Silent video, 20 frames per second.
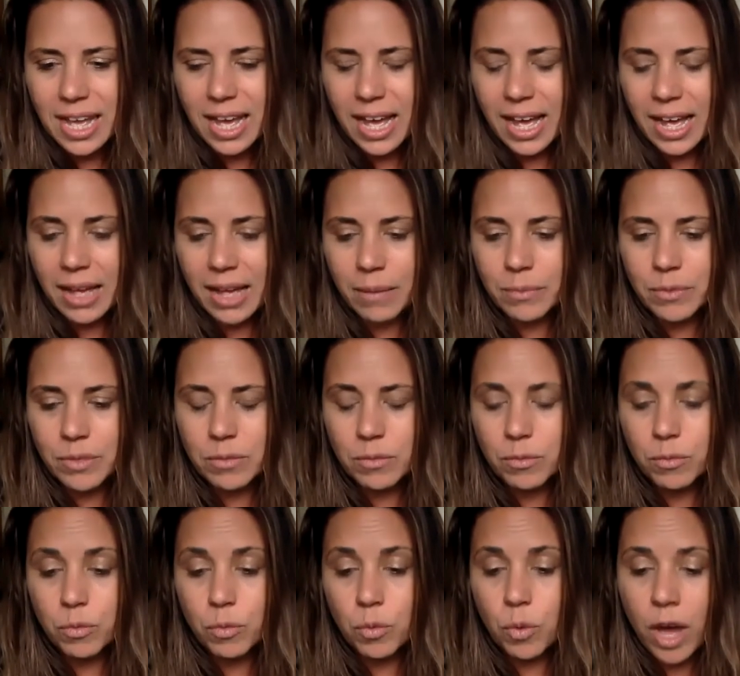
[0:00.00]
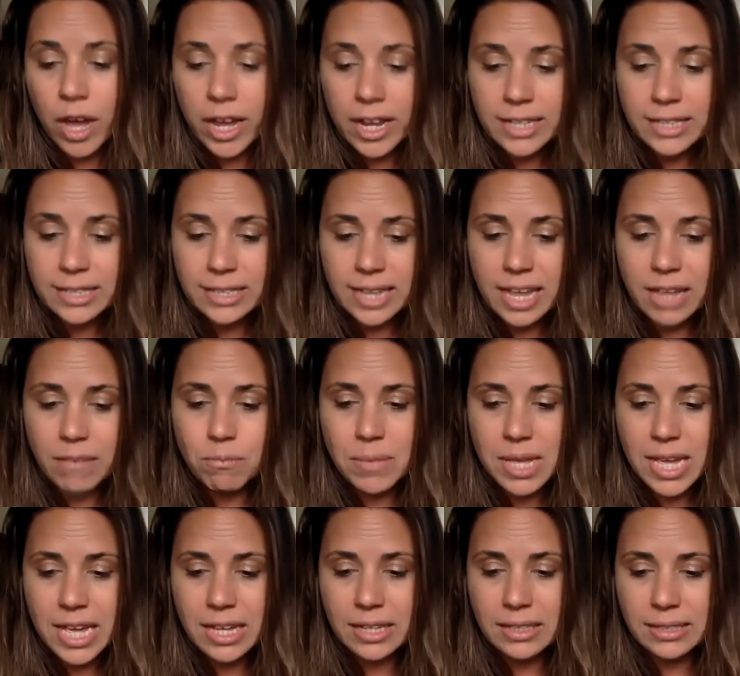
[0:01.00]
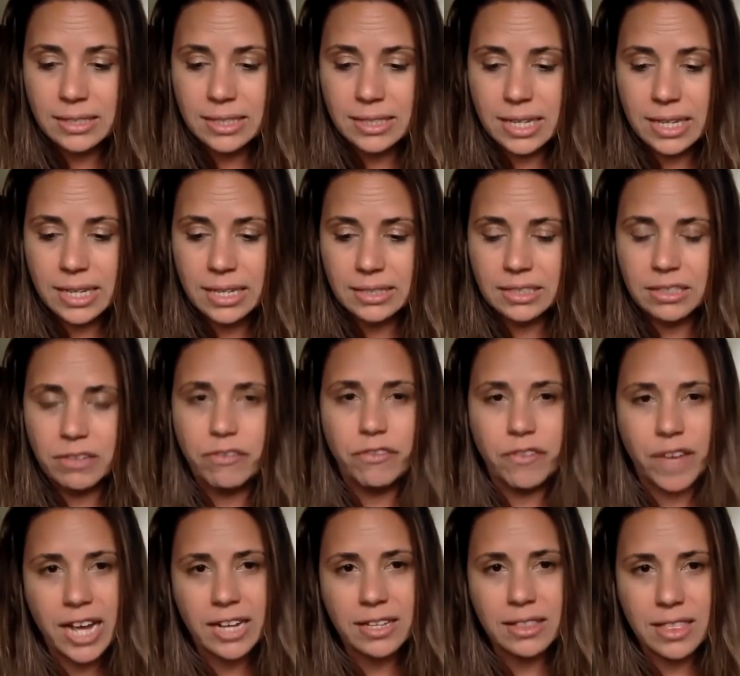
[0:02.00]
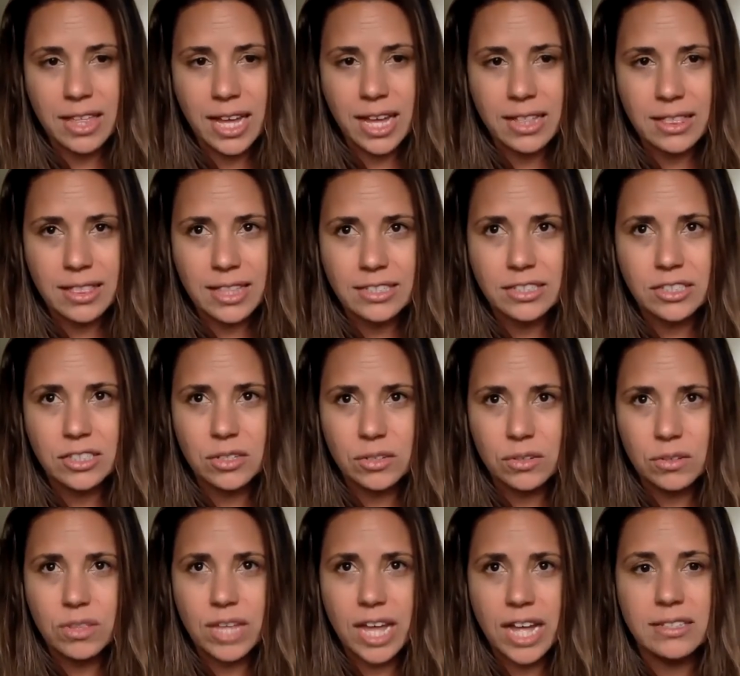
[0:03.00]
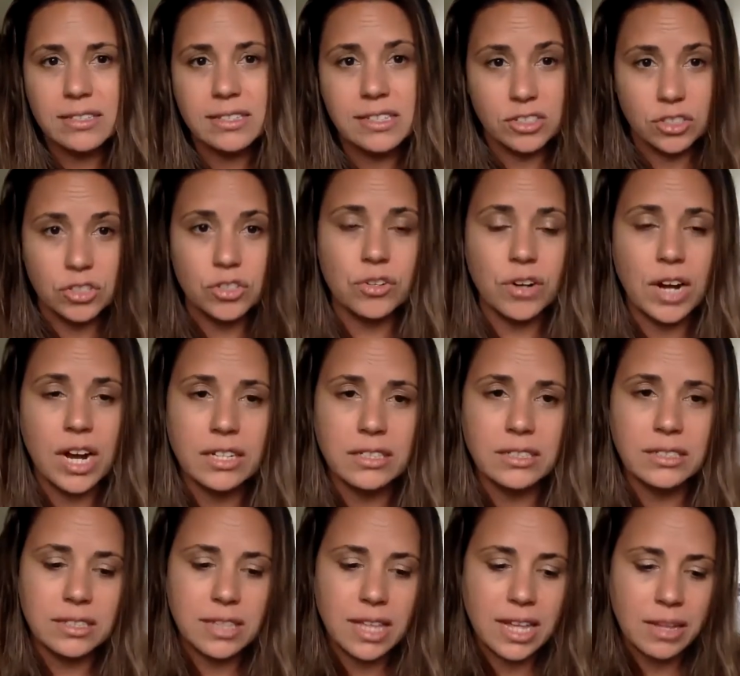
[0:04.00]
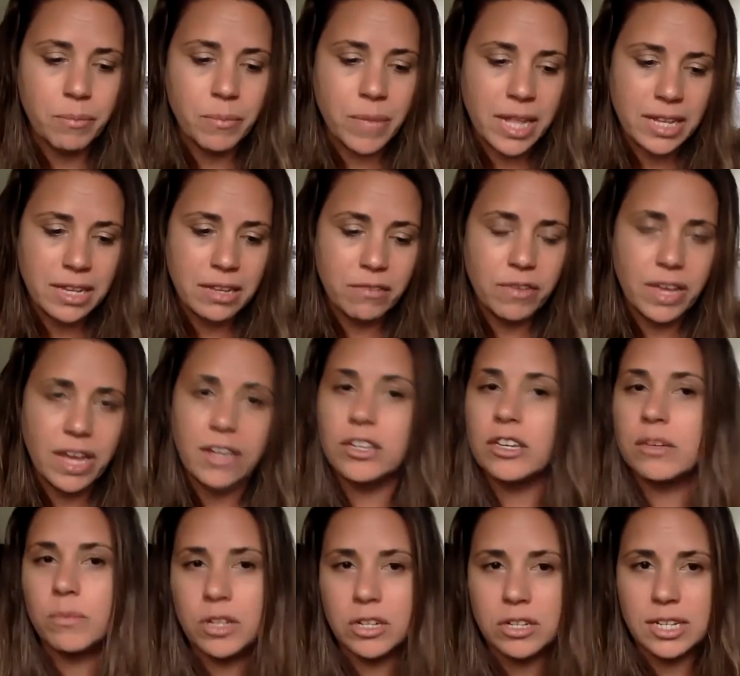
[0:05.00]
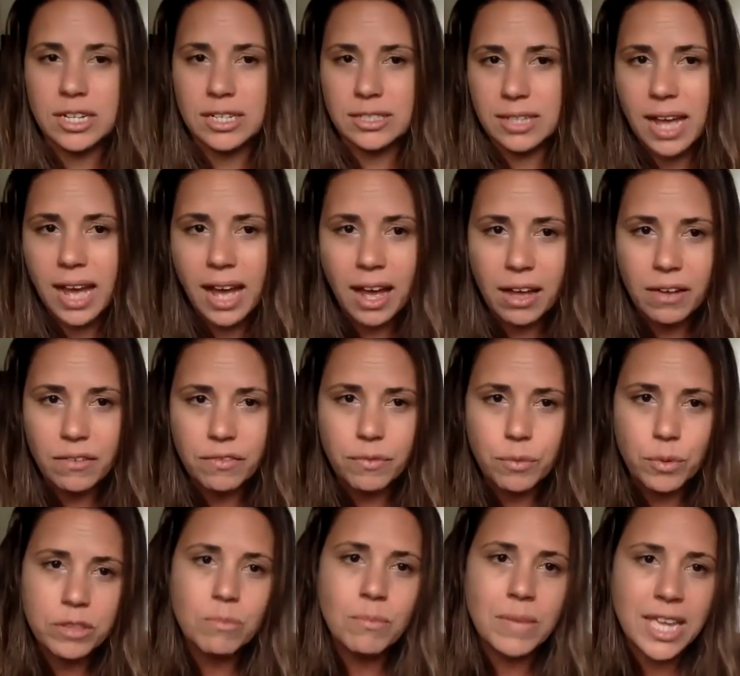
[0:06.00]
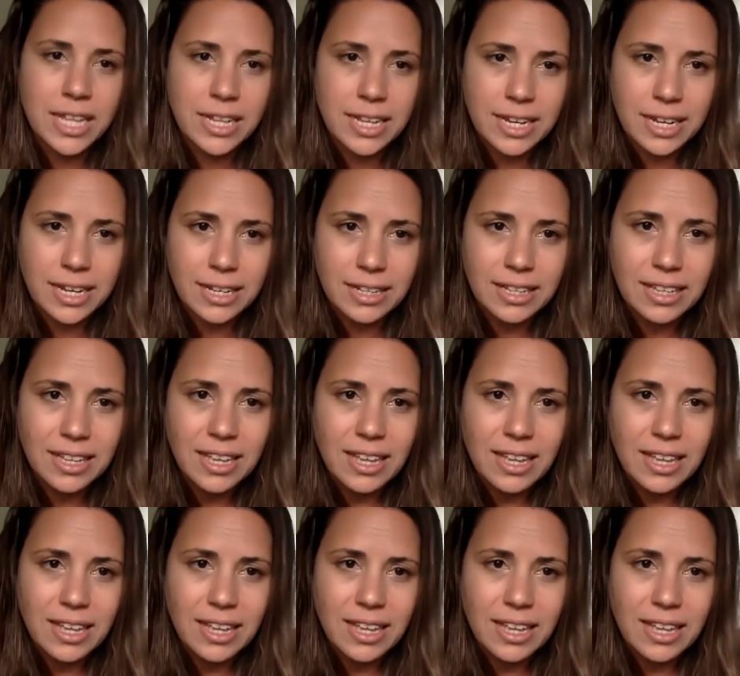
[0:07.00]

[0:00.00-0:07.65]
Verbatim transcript: Um, why I say mixed is the fact that there's still that distrust that many of our communities have with media.